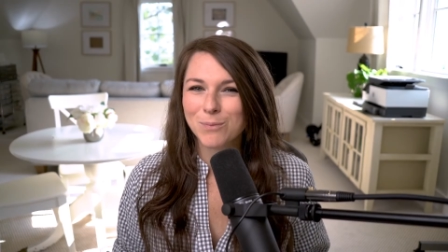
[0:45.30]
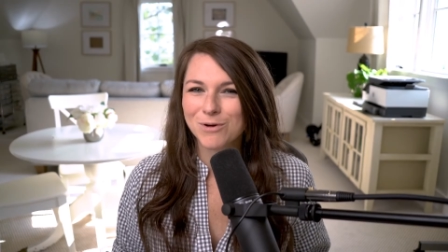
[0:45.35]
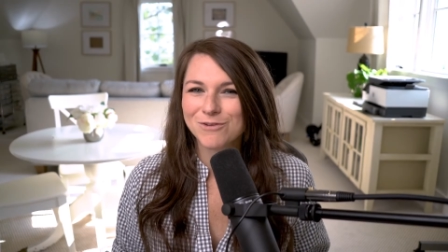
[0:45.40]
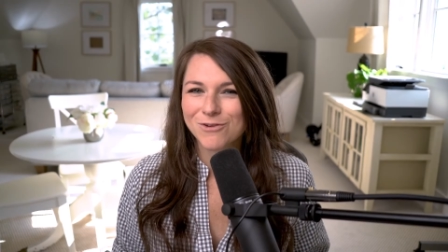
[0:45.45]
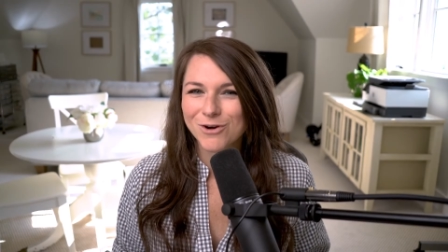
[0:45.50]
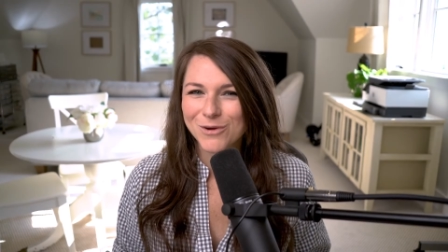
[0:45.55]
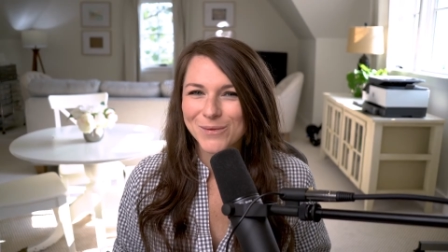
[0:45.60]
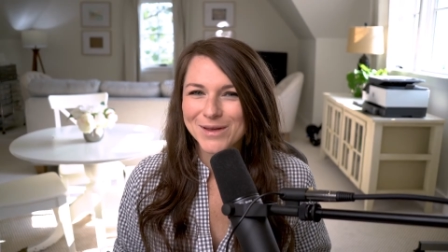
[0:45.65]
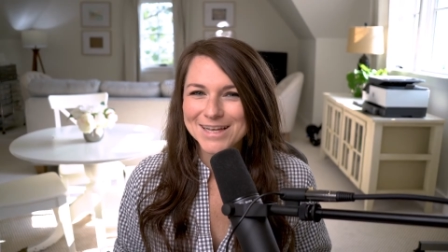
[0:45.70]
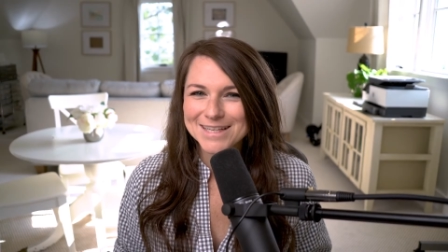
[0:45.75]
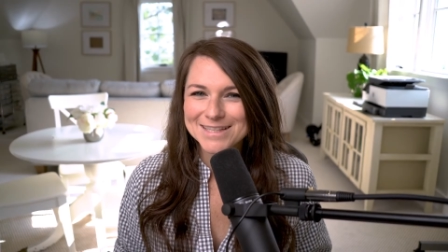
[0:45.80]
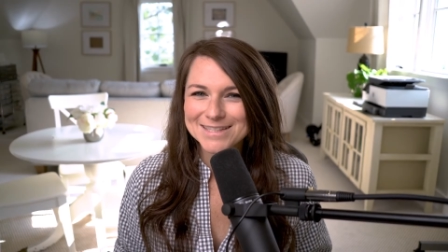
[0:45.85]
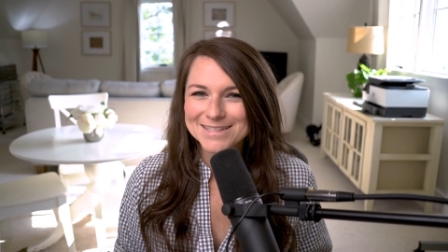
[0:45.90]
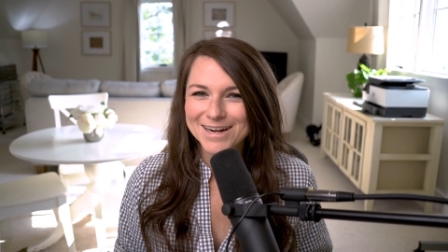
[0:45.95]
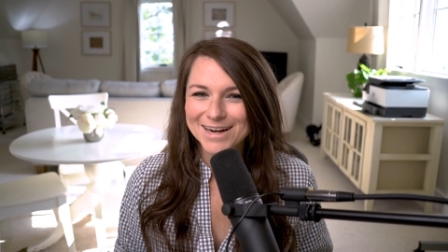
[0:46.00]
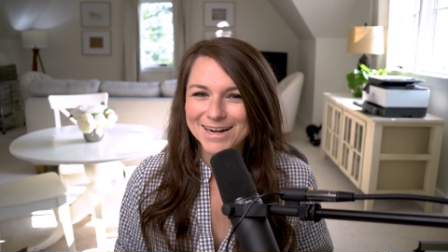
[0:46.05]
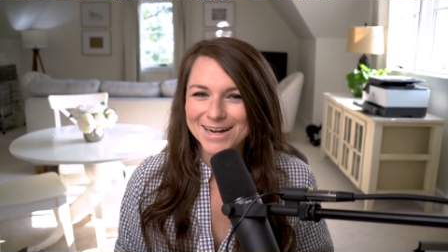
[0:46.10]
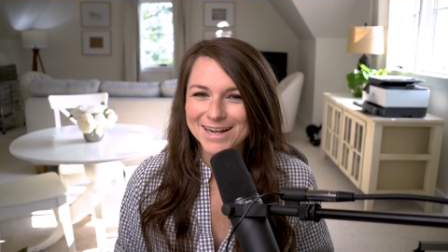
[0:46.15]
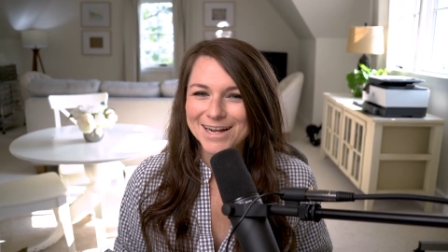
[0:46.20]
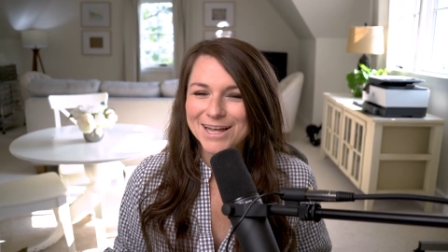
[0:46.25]
before we get
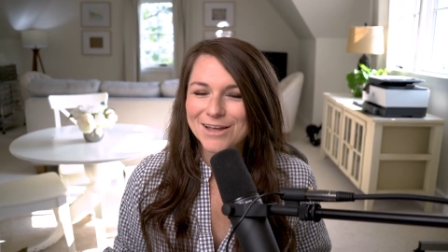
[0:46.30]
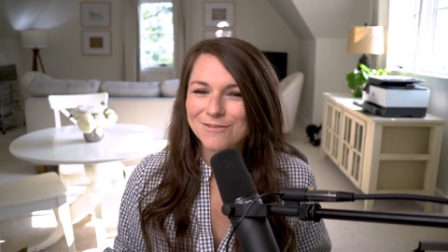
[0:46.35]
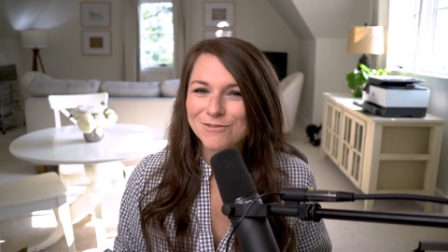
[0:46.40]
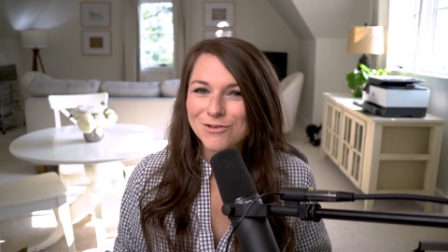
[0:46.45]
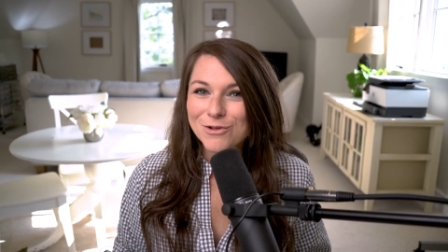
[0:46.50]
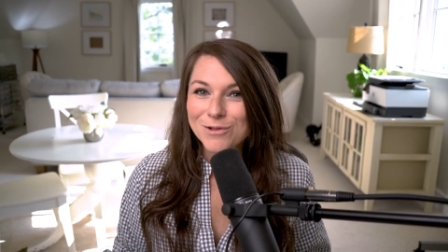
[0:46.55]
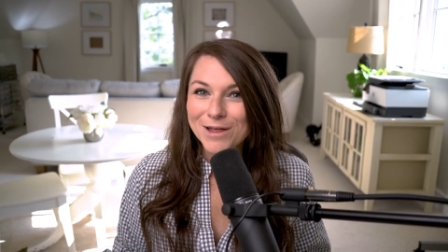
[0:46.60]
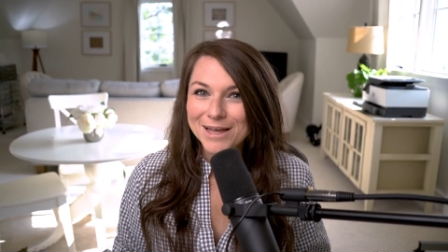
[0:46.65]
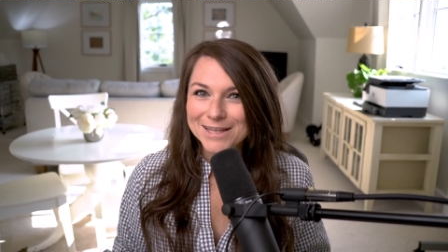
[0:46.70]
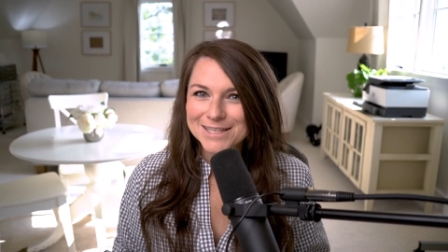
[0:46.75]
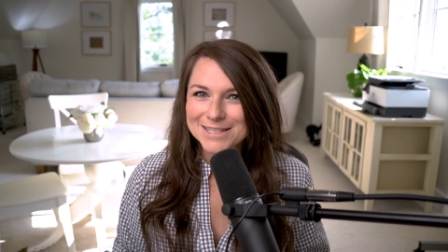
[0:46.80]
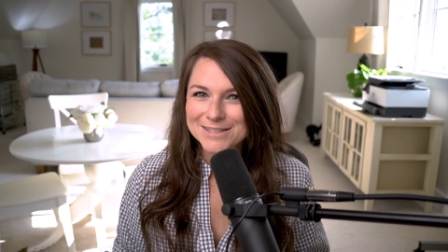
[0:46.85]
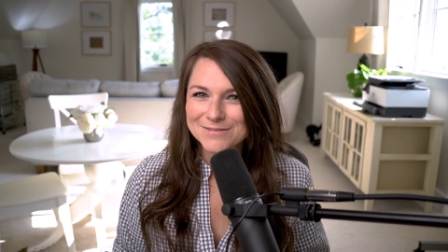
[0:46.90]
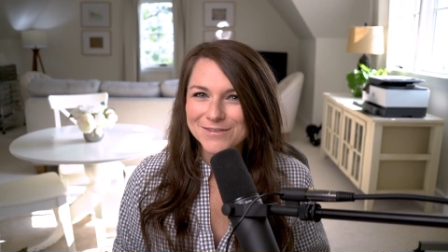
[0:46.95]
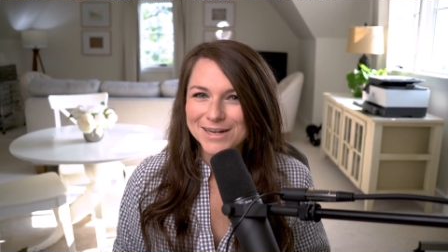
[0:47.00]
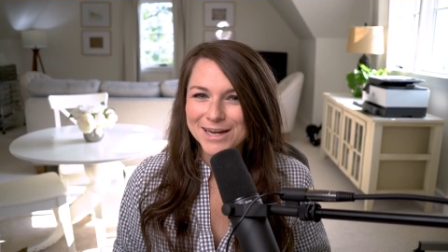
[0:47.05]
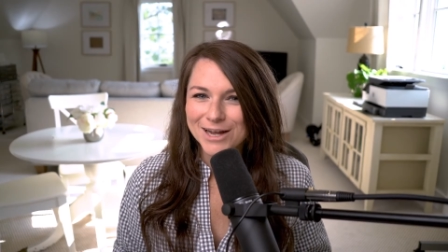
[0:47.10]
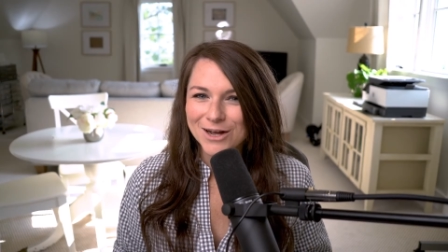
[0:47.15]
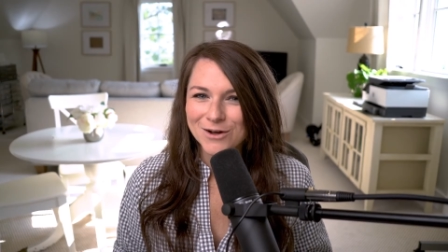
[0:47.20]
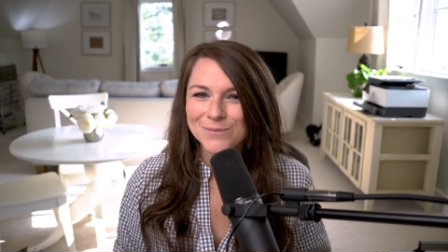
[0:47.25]
started, if you like this
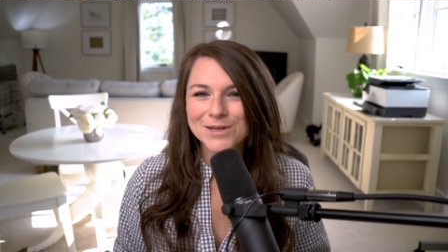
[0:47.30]
video,